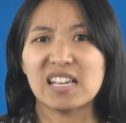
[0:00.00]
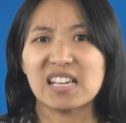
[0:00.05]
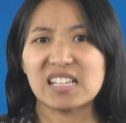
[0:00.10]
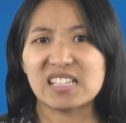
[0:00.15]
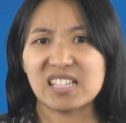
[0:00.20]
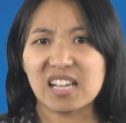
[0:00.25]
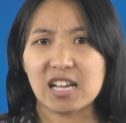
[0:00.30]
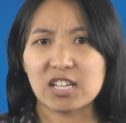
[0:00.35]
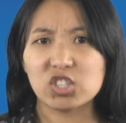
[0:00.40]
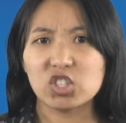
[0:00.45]

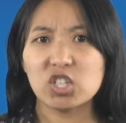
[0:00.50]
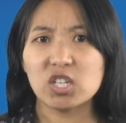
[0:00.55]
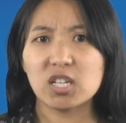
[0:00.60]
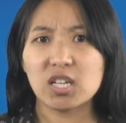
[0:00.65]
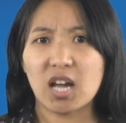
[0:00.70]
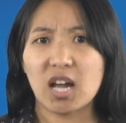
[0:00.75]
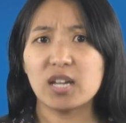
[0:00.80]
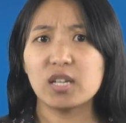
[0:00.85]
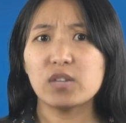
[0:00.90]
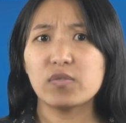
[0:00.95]
It's actually
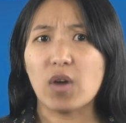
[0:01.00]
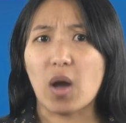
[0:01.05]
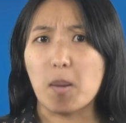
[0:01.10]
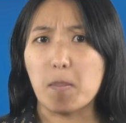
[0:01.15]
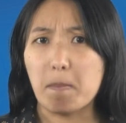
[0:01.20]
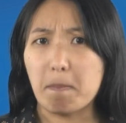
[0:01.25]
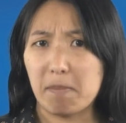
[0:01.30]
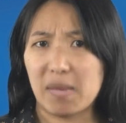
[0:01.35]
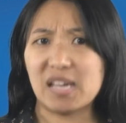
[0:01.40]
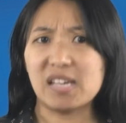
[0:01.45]
kind of
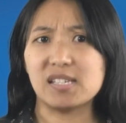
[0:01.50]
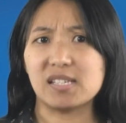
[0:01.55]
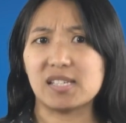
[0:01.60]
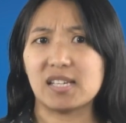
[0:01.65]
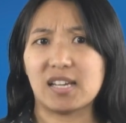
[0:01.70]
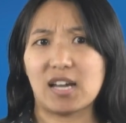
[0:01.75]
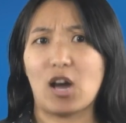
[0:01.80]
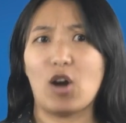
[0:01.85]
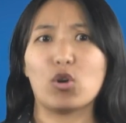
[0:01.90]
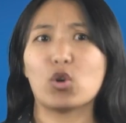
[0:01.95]

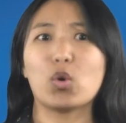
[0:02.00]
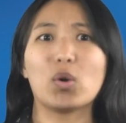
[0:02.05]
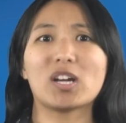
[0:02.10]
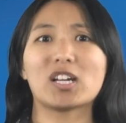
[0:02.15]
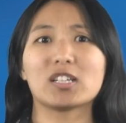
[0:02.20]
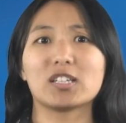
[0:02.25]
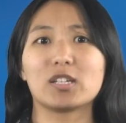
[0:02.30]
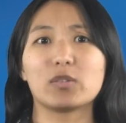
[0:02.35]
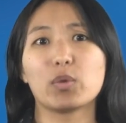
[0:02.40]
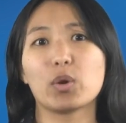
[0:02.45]
amazing how
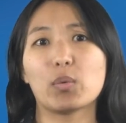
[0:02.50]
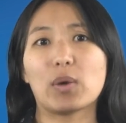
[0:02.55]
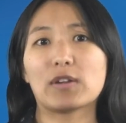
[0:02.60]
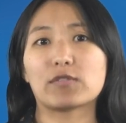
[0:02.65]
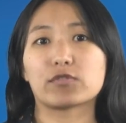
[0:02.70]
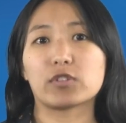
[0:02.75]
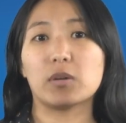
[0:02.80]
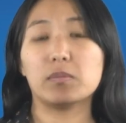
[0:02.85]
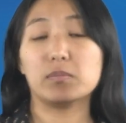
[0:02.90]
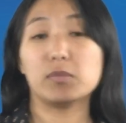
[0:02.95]
quickly we
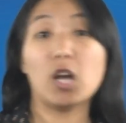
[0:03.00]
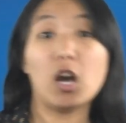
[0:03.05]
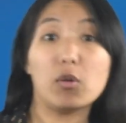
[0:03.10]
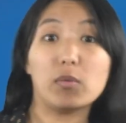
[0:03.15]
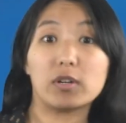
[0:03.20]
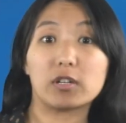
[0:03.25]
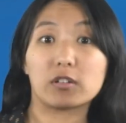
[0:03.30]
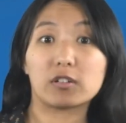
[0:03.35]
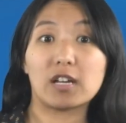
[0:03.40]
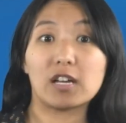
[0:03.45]
went from
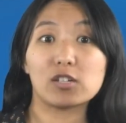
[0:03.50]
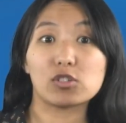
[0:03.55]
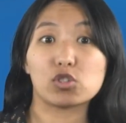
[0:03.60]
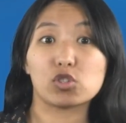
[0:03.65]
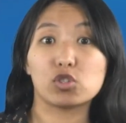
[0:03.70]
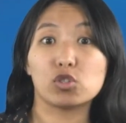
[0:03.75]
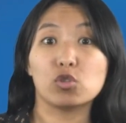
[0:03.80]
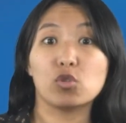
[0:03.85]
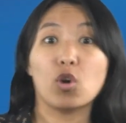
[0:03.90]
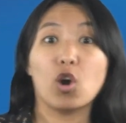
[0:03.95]
no internet
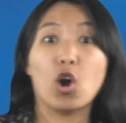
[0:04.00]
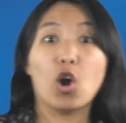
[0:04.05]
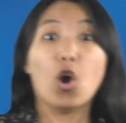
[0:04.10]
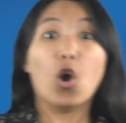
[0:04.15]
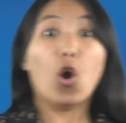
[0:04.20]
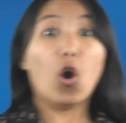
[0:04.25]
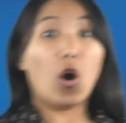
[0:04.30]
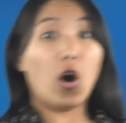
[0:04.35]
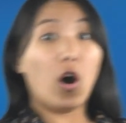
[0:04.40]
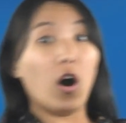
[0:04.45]
to
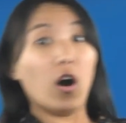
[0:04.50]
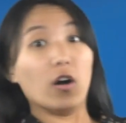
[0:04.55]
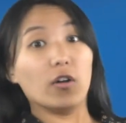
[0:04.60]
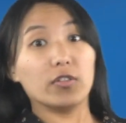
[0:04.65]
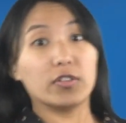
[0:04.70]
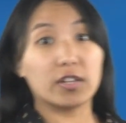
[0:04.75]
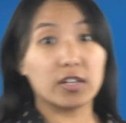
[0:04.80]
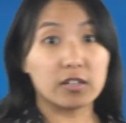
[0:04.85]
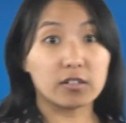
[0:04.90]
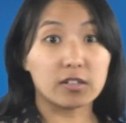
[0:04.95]
all
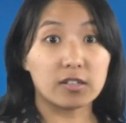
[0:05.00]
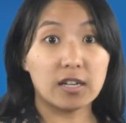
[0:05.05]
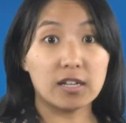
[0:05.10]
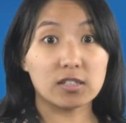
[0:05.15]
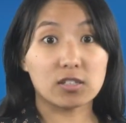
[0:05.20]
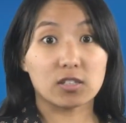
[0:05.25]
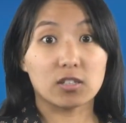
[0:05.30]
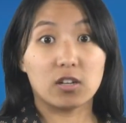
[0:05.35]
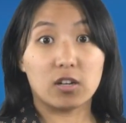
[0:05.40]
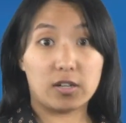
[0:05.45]
the
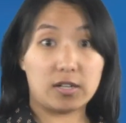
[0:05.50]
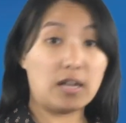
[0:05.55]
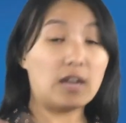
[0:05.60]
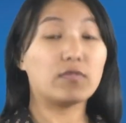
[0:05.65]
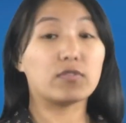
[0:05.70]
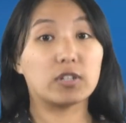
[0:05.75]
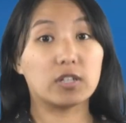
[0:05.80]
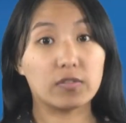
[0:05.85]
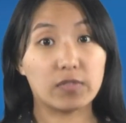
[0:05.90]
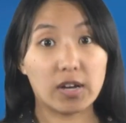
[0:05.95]
internet on
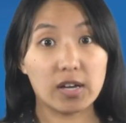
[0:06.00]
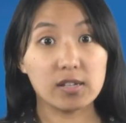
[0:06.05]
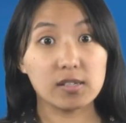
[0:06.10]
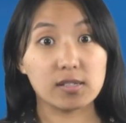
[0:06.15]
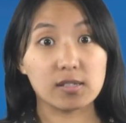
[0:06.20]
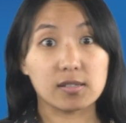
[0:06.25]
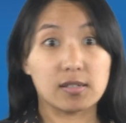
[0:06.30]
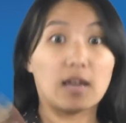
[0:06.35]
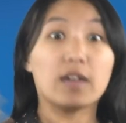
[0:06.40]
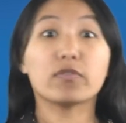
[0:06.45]
every
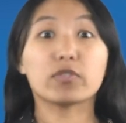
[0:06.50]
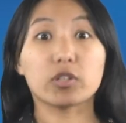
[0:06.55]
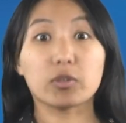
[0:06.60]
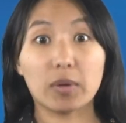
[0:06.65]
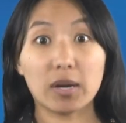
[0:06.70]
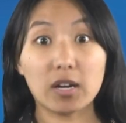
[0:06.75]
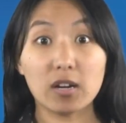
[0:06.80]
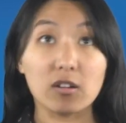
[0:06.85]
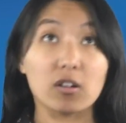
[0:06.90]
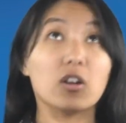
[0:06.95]
device,
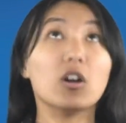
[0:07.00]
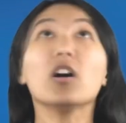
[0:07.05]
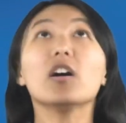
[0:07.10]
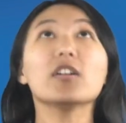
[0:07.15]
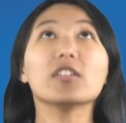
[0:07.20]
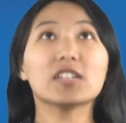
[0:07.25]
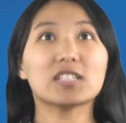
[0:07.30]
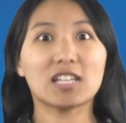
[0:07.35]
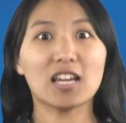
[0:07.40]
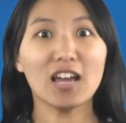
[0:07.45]
everywhere,
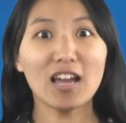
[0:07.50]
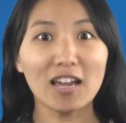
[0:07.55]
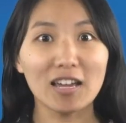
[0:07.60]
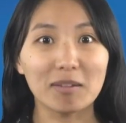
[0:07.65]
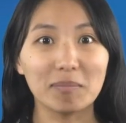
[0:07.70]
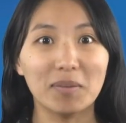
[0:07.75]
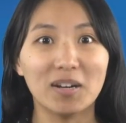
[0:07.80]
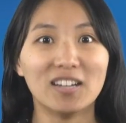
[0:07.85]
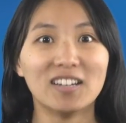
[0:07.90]
all the time.